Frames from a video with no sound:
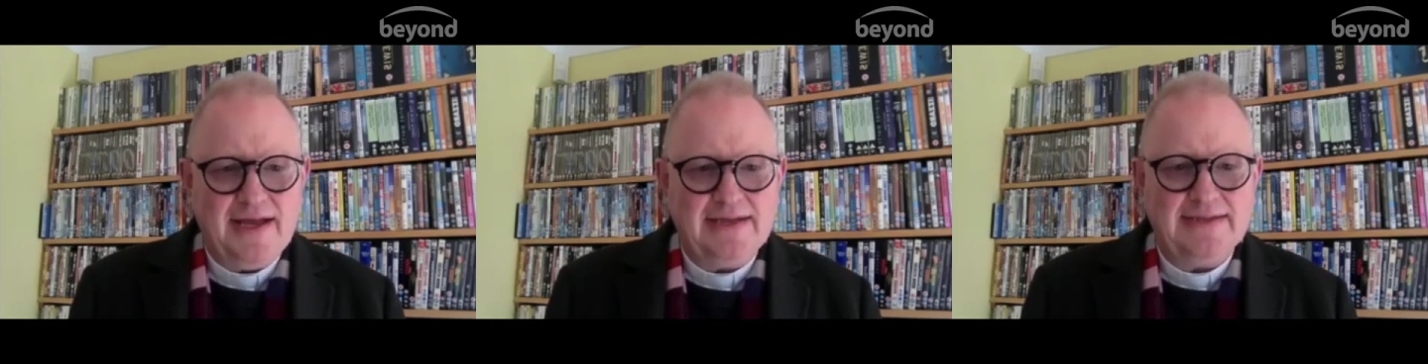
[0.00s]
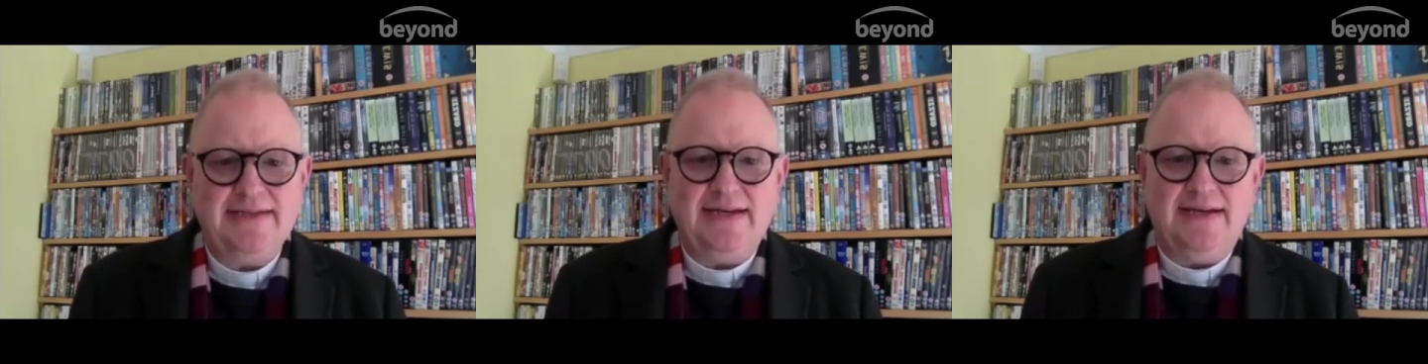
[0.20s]

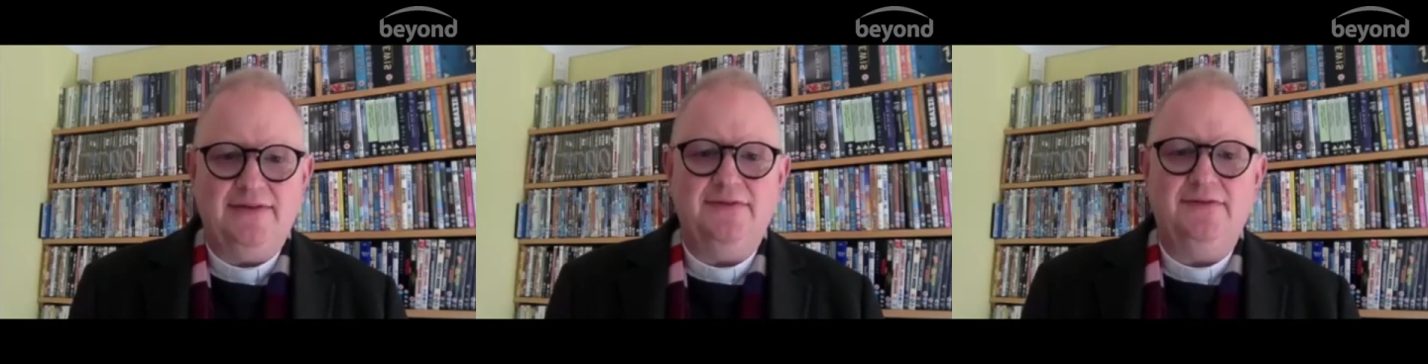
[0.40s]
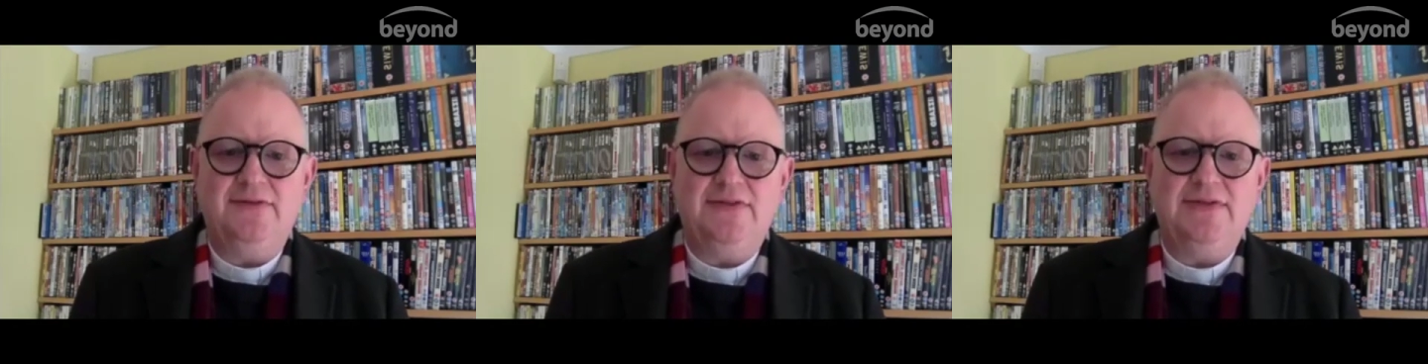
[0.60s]

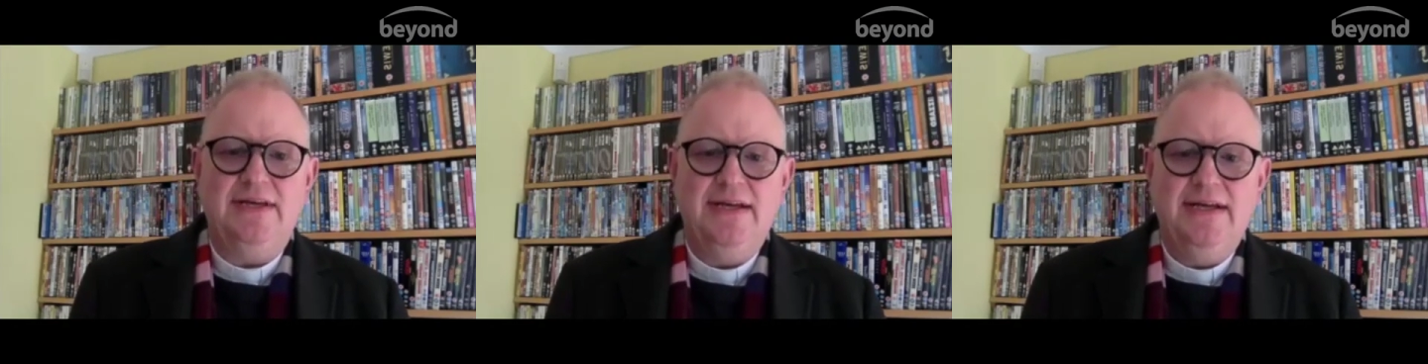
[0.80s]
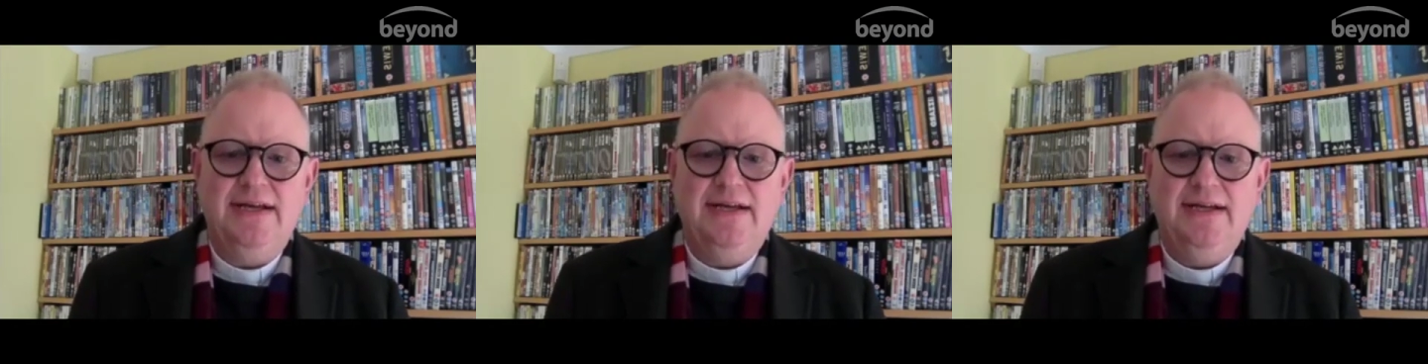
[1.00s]

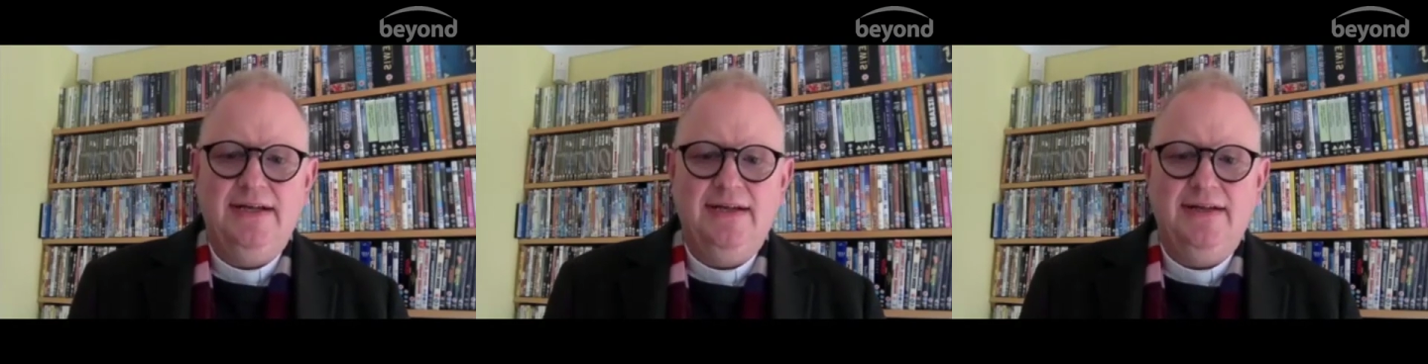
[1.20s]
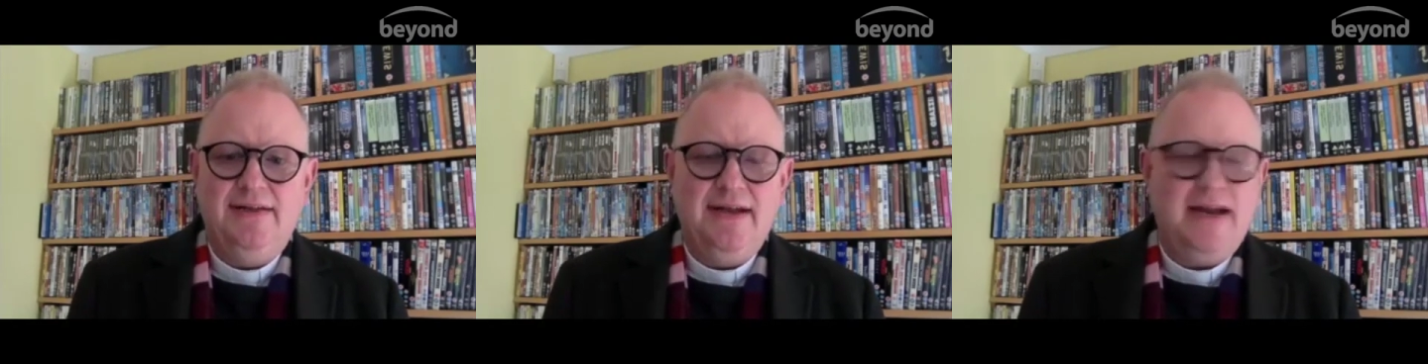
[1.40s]
ourselves,
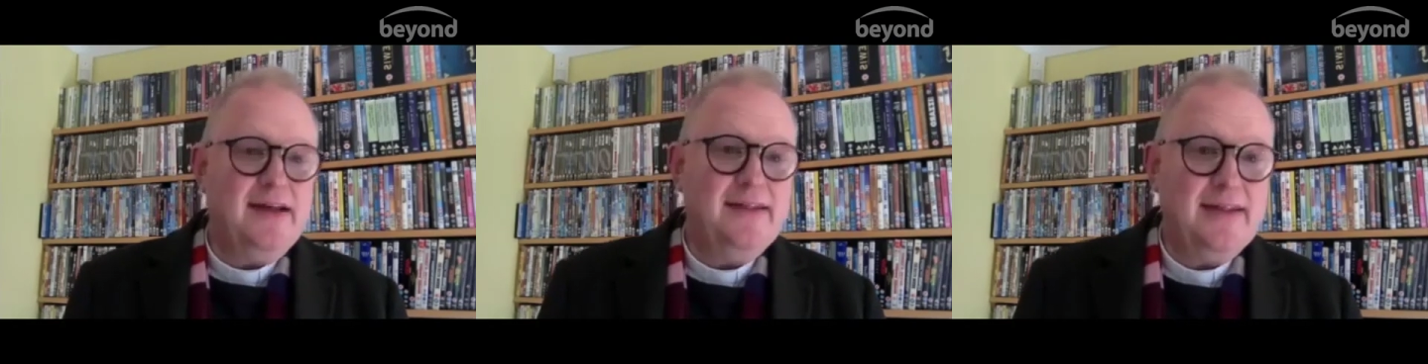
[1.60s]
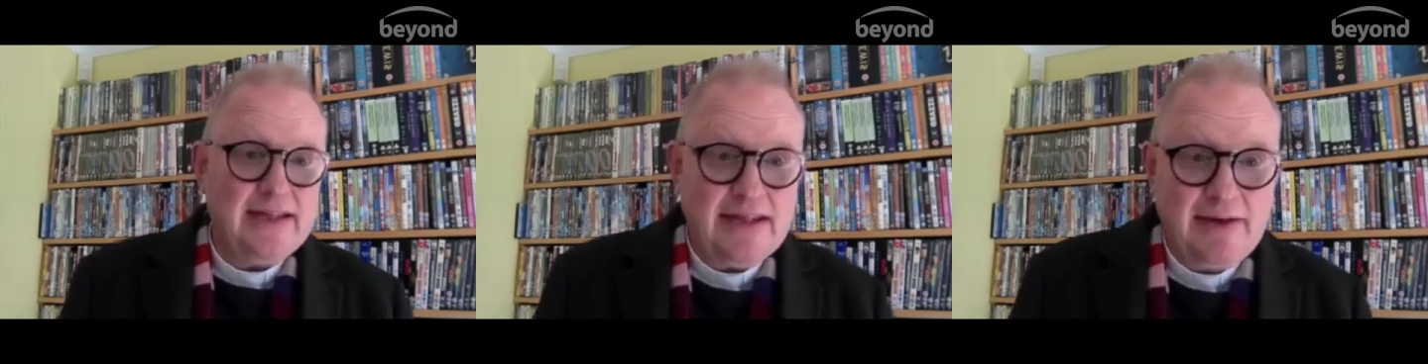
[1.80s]
then I
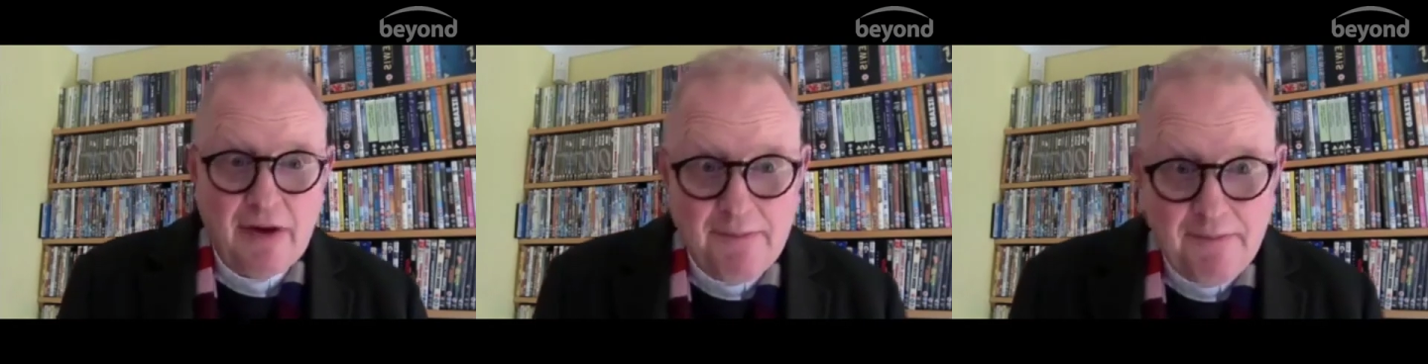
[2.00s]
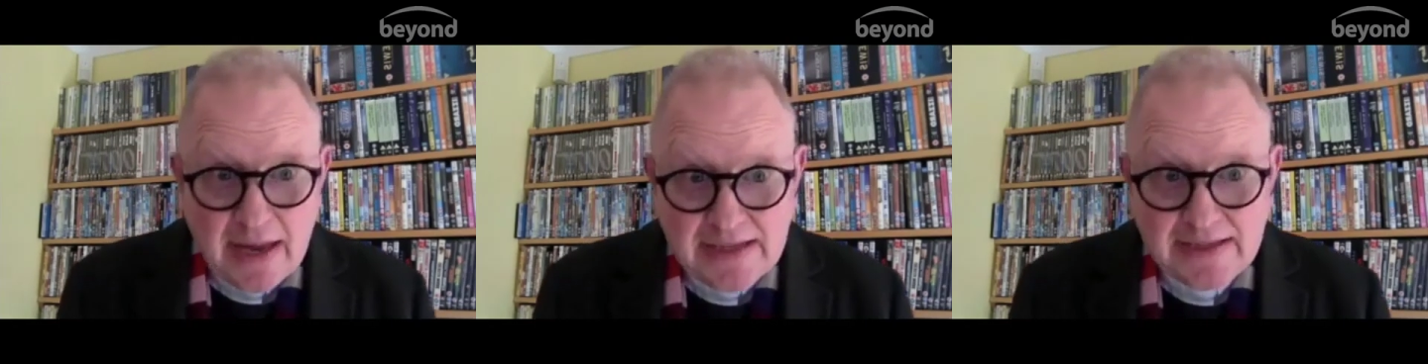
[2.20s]
think there
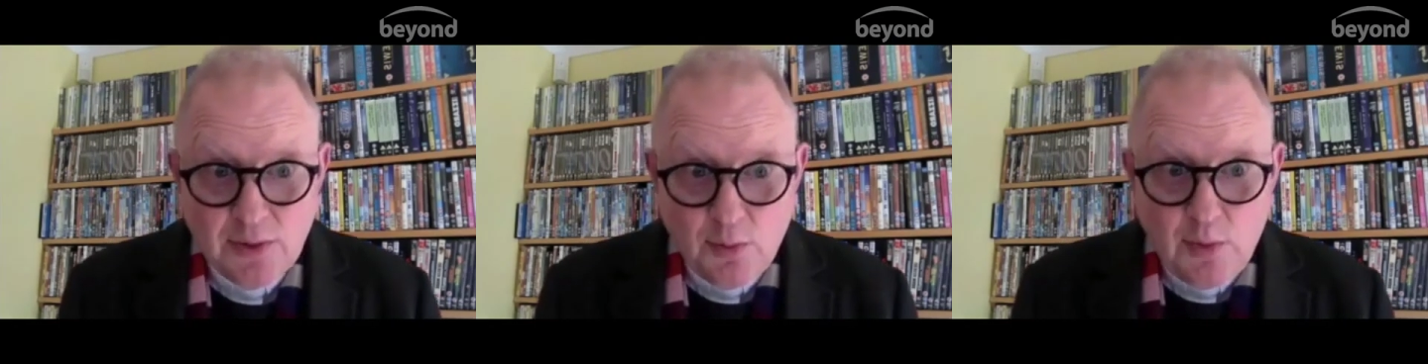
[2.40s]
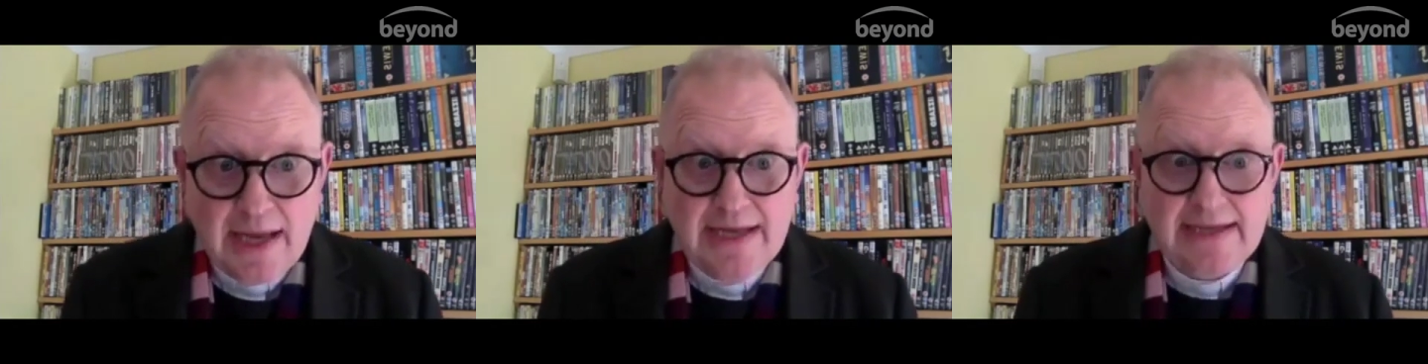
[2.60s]
are
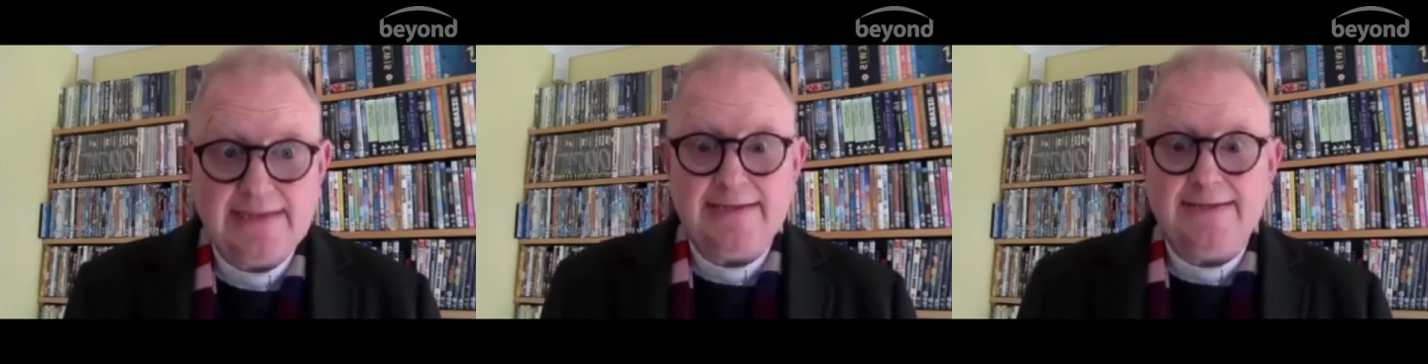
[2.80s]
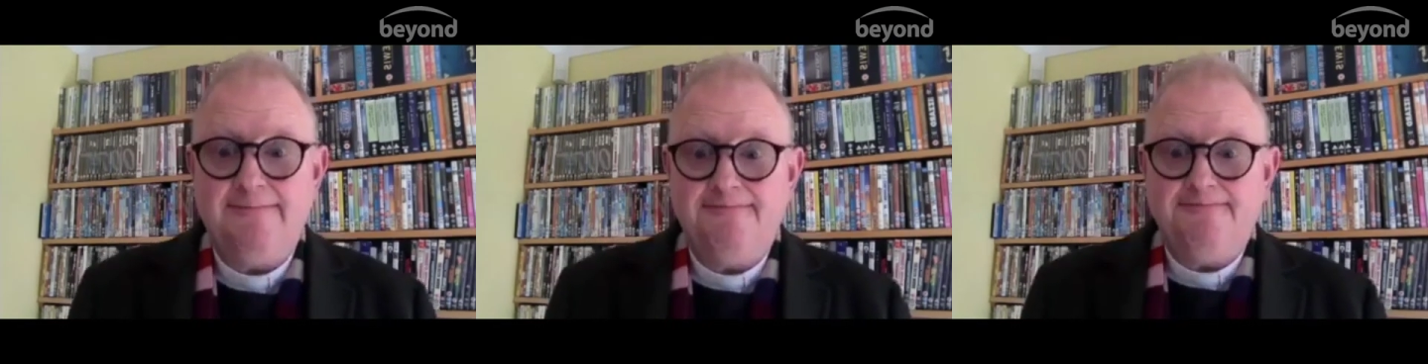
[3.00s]
better
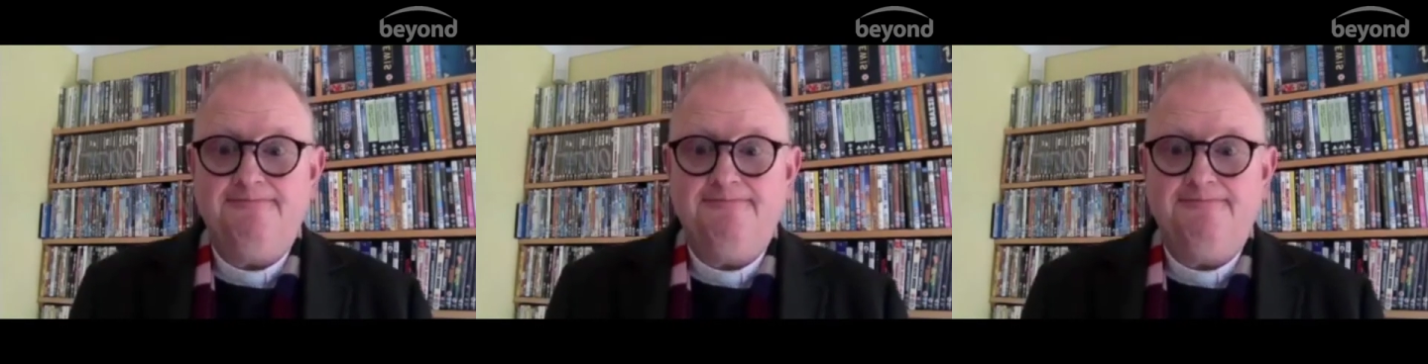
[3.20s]
ways.